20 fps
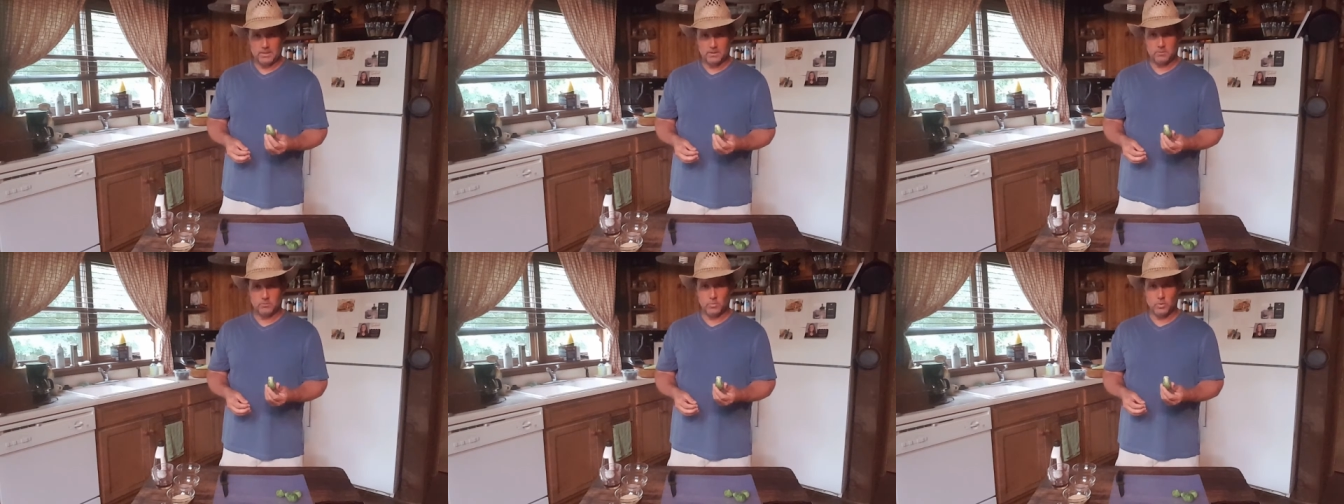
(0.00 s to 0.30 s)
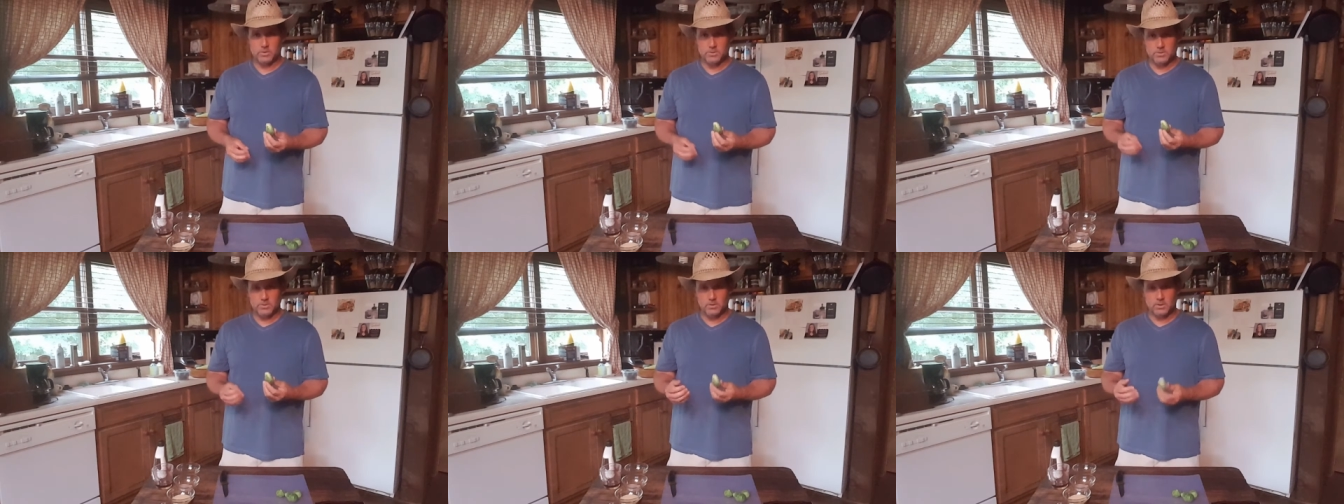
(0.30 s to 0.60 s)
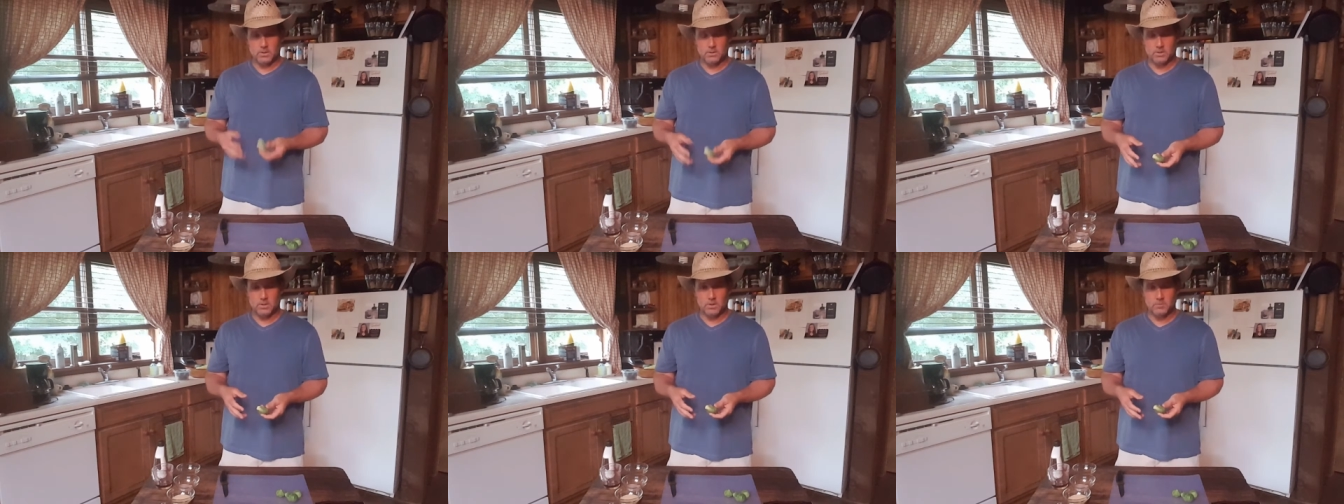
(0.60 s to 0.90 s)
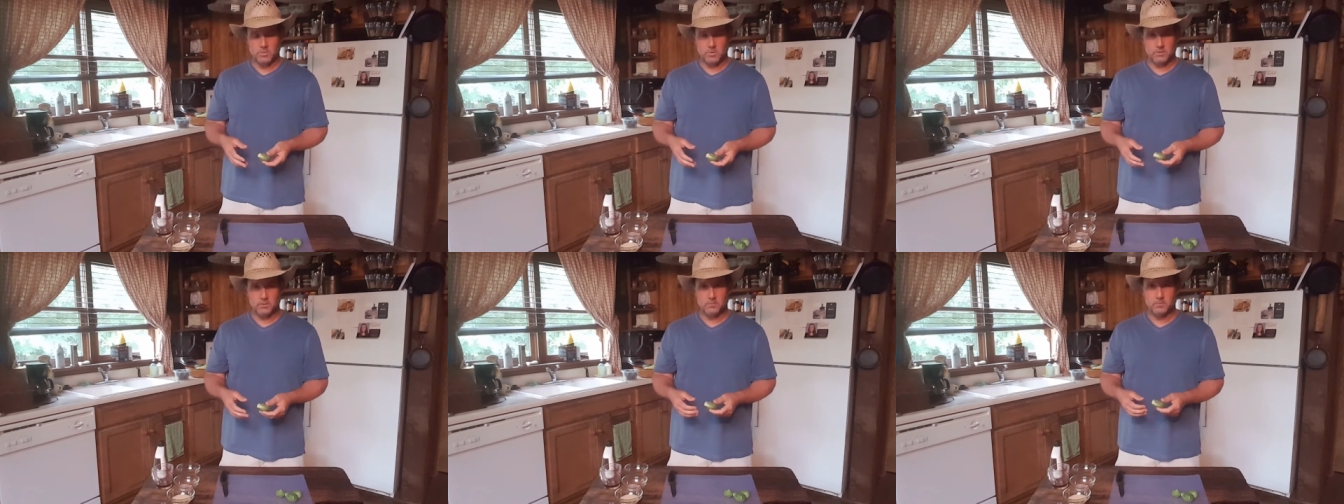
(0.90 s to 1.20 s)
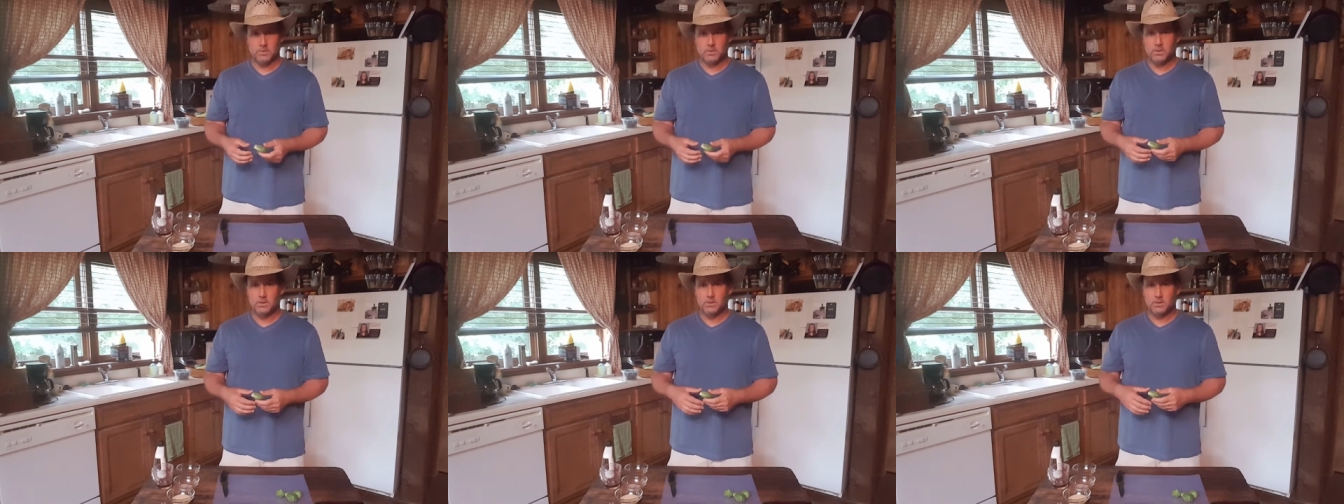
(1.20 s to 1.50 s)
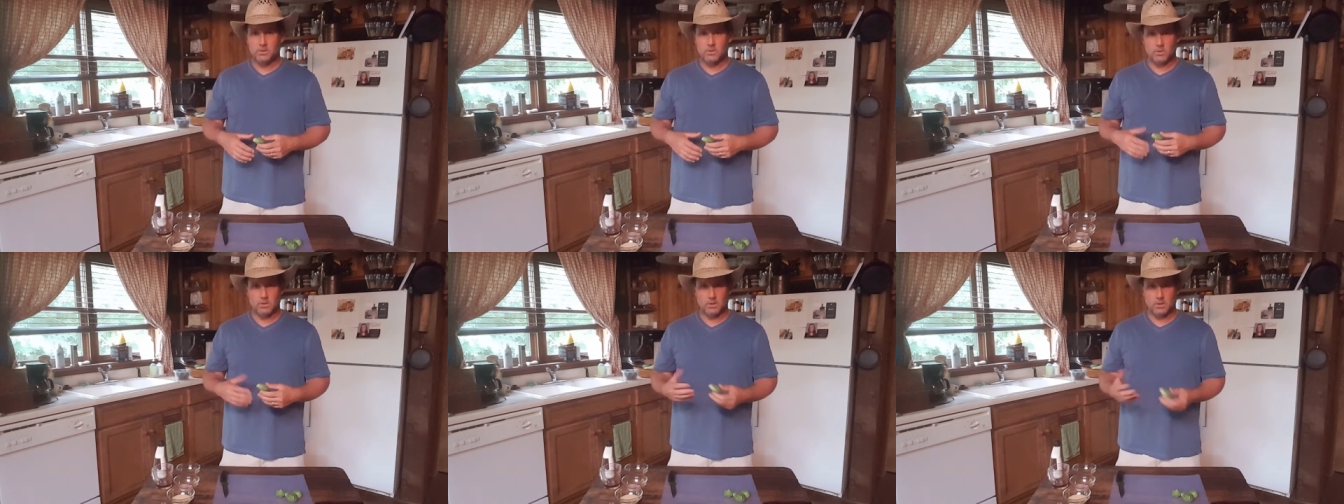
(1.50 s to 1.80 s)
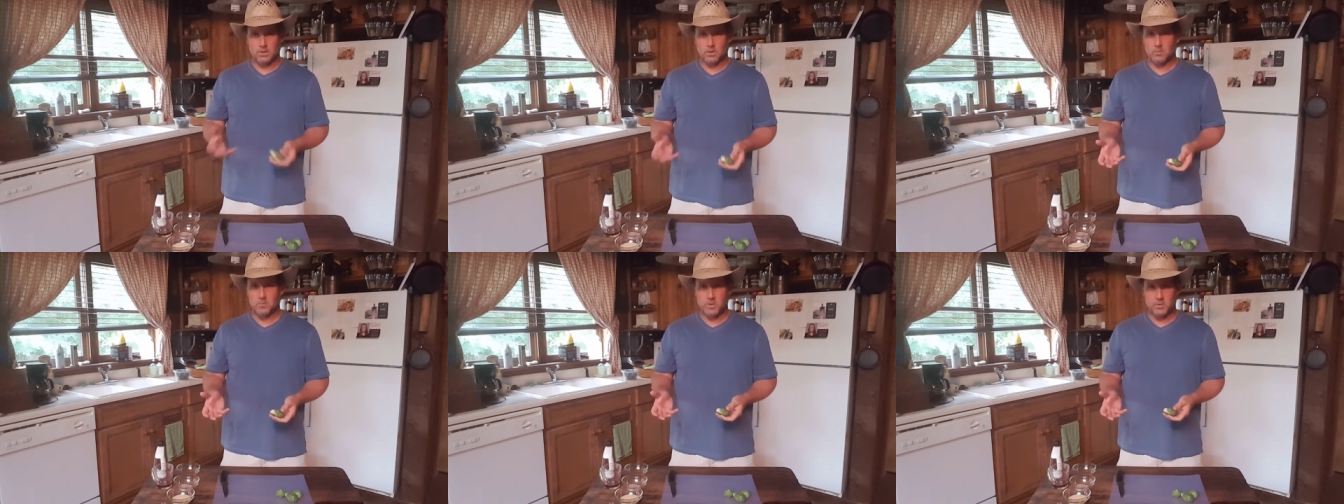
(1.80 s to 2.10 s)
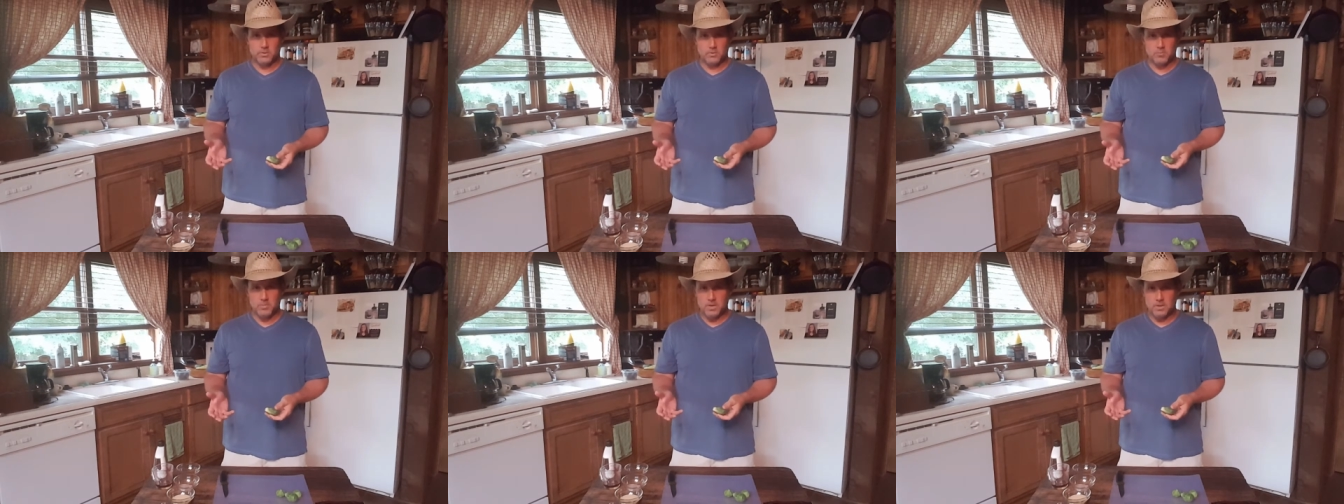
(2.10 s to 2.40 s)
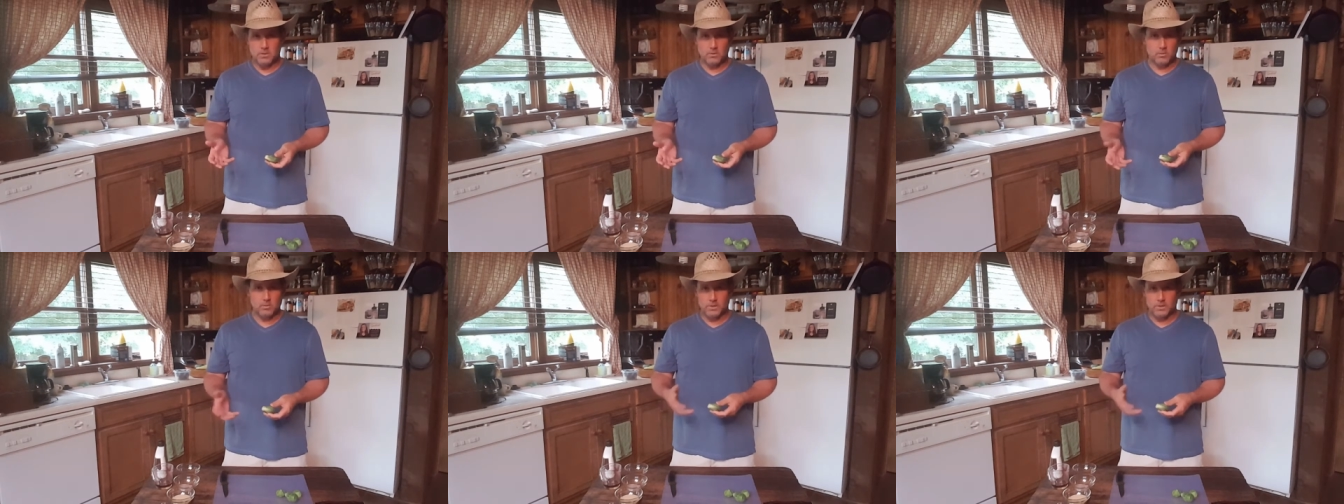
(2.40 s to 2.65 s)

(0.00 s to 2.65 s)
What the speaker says: And once you get done with them, you can eat them in your meal,